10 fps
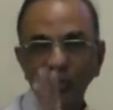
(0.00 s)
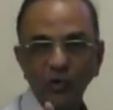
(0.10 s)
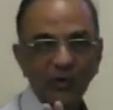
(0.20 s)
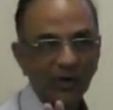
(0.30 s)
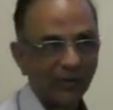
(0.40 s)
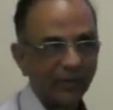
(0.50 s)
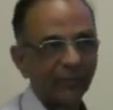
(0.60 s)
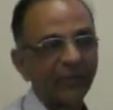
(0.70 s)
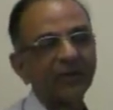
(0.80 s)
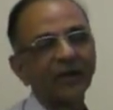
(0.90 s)
you will
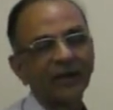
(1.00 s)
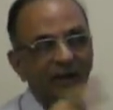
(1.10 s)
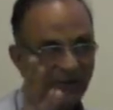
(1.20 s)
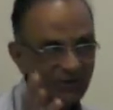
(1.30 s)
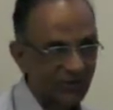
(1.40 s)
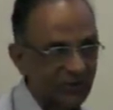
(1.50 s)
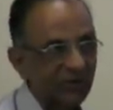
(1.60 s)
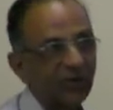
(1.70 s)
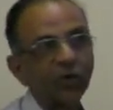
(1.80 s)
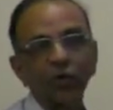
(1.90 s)
remember that in
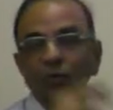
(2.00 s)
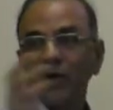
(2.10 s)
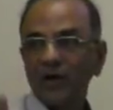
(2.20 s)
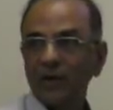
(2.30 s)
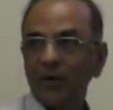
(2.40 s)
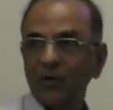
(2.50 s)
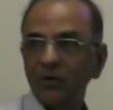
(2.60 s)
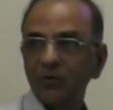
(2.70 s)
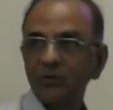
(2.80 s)
extension the tube will come out.